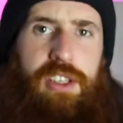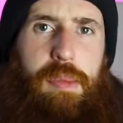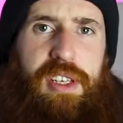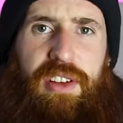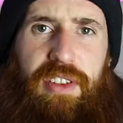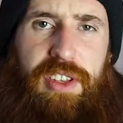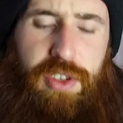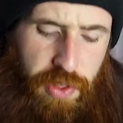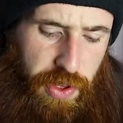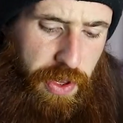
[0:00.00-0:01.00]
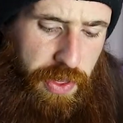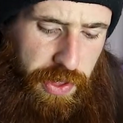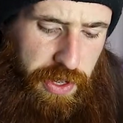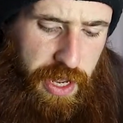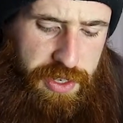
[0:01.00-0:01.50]
So basically these are
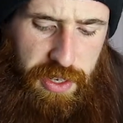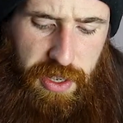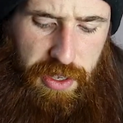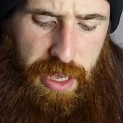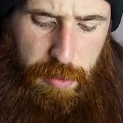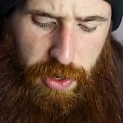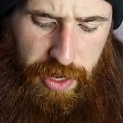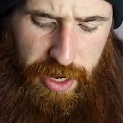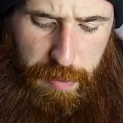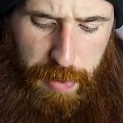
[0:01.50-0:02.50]
the classic gamer kind of